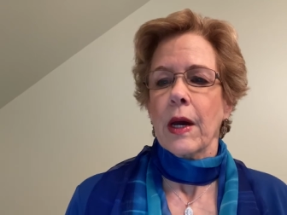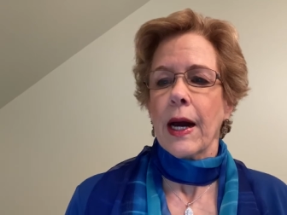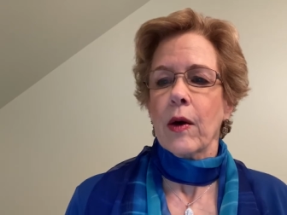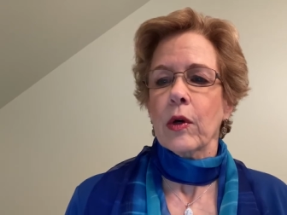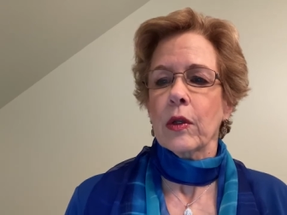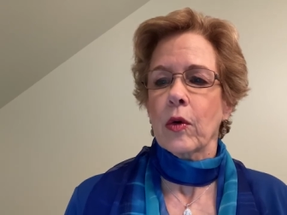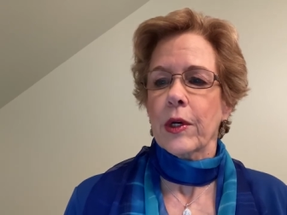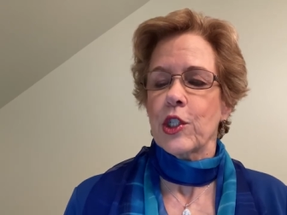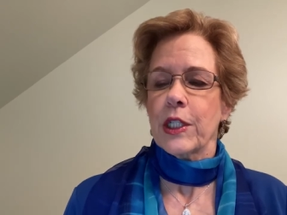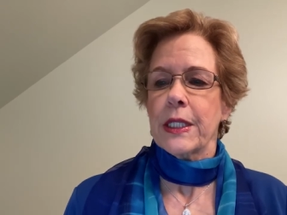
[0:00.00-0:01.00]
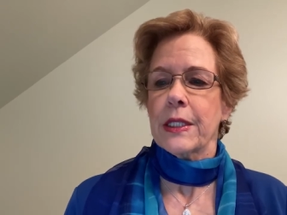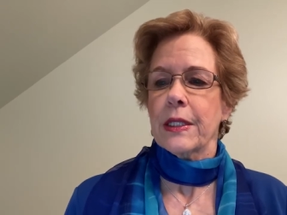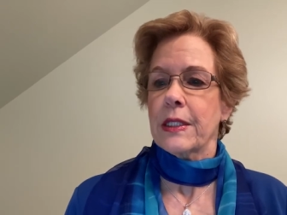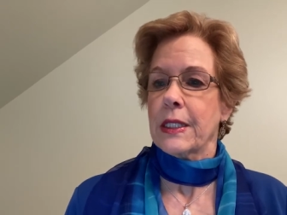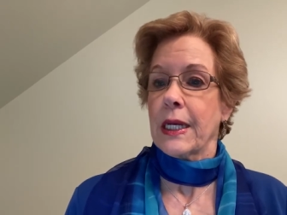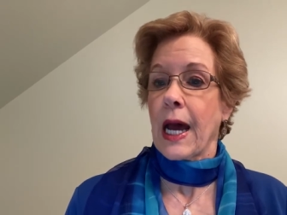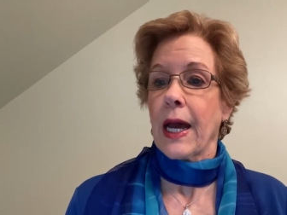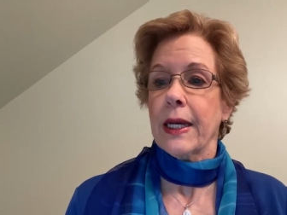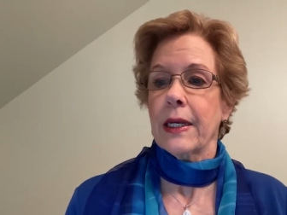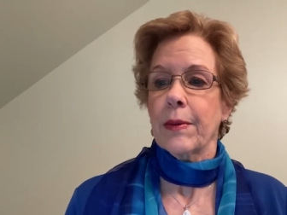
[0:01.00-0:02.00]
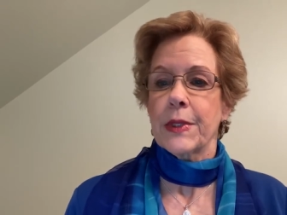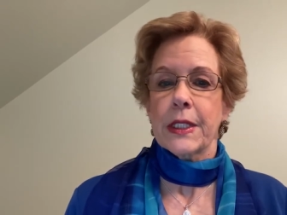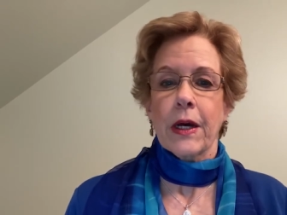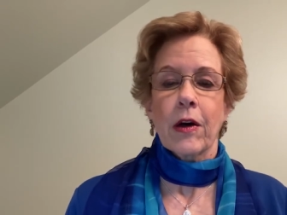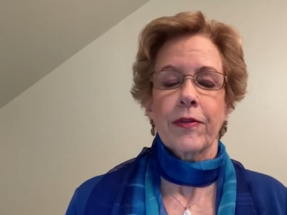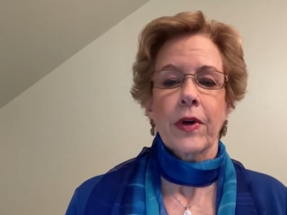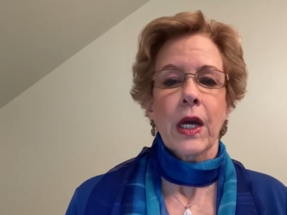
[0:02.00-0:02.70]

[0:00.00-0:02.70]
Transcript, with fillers: Our Lord Jesus denied himself